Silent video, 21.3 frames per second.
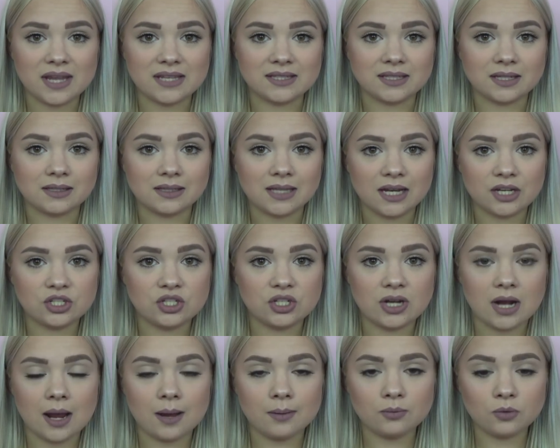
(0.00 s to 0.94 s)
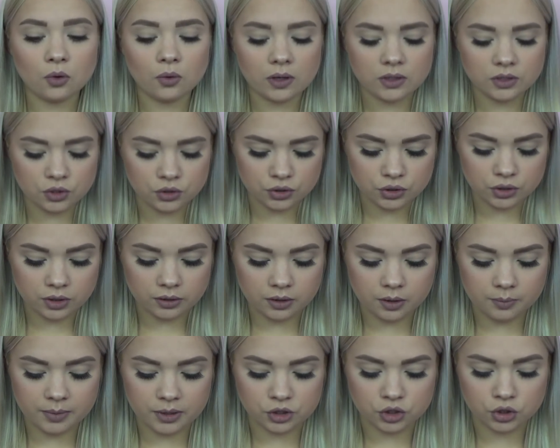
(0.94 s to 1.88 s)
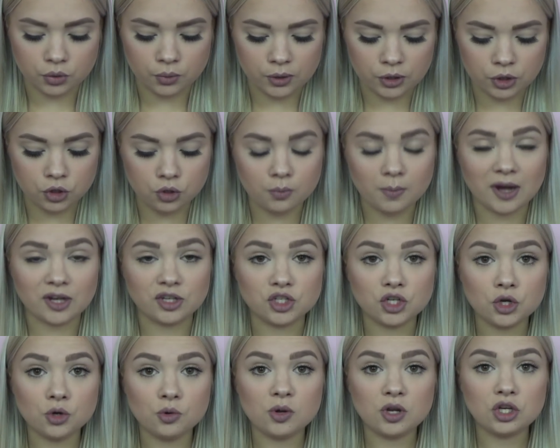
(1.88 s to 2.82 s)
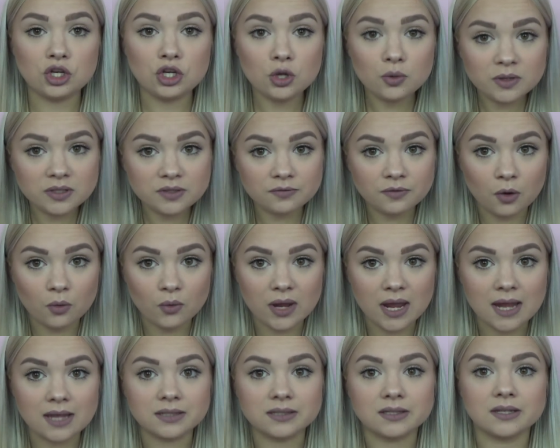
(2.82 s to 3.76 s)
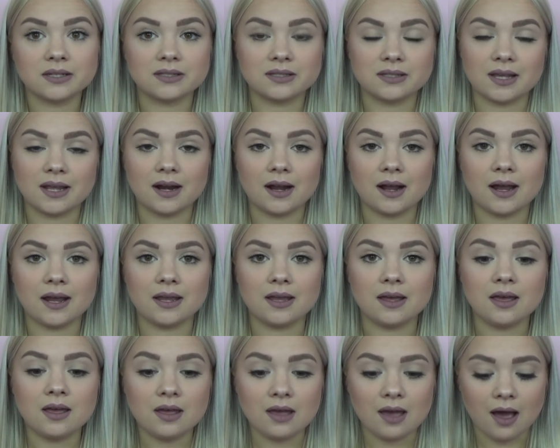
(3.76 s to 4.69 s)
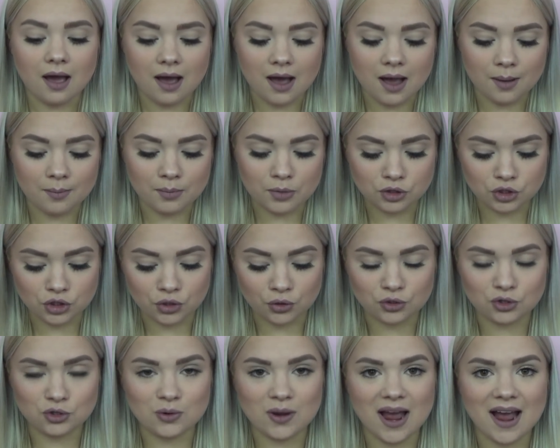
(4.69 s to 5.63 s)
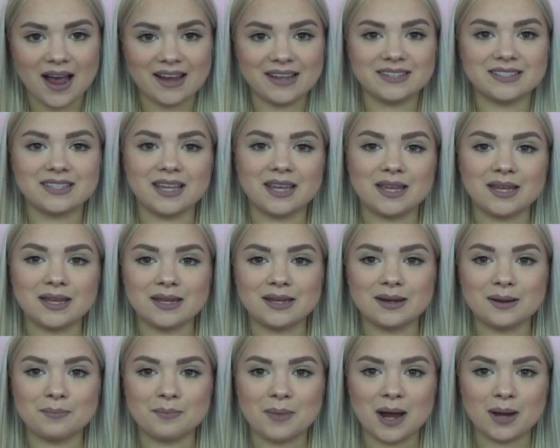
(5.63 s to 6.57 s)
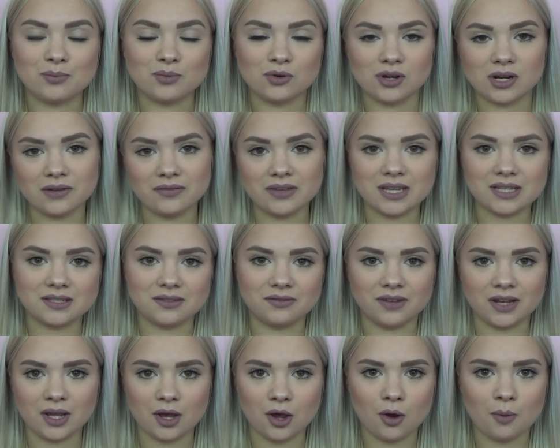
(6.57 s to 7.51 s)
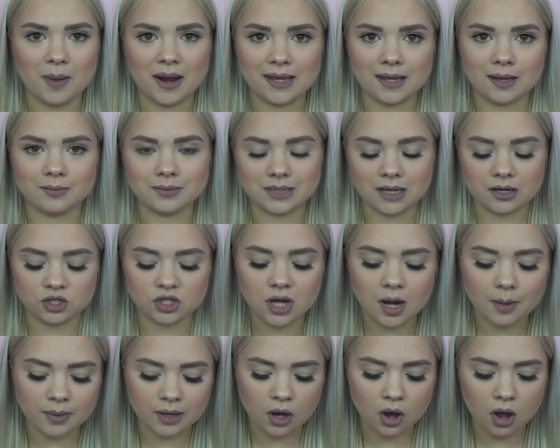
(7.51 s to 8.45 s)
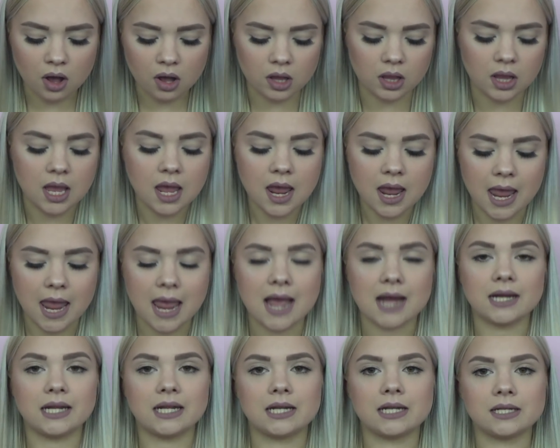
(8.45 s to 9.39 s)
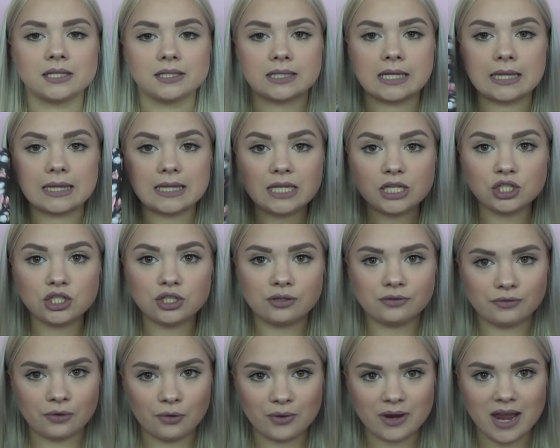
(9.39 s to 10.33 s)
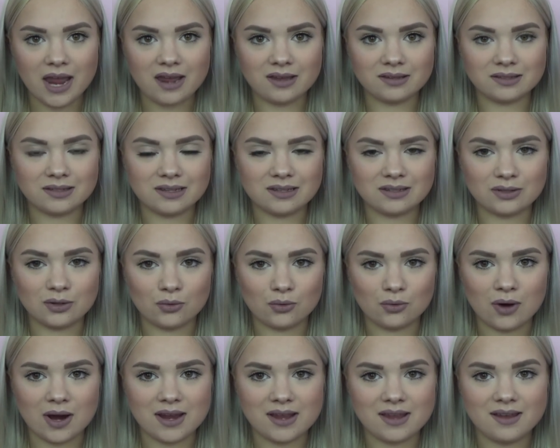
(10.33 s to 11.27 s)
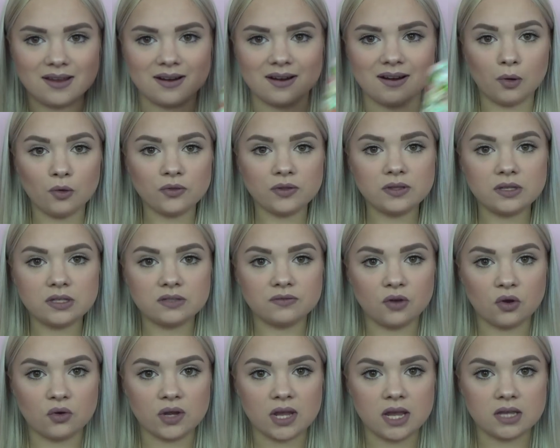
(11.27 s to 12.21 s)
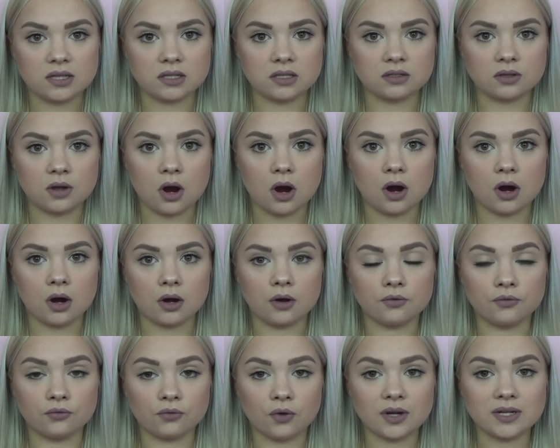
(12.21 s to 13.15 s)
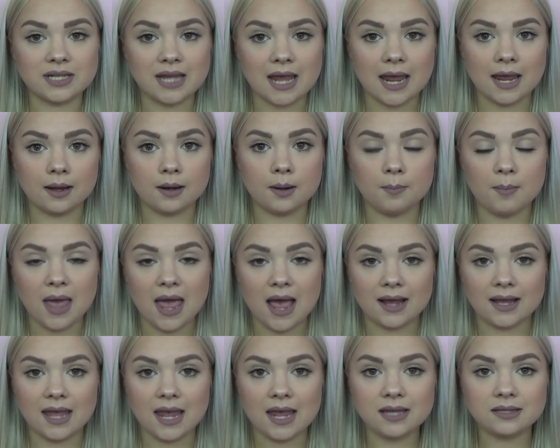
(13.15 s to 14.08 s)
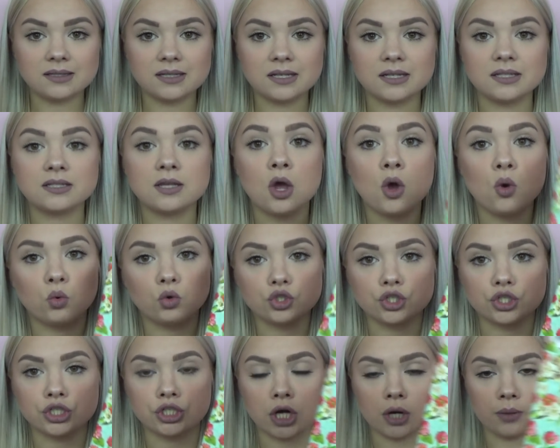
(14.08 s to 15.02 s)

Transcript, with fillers: case collection, I'm going to start out by showing you my two newest phone cases that I showed you guys in my previous video, my Amazon shopping haul, and it is these two phone cases right here. Both of these phone cases are front and back cases. We'll just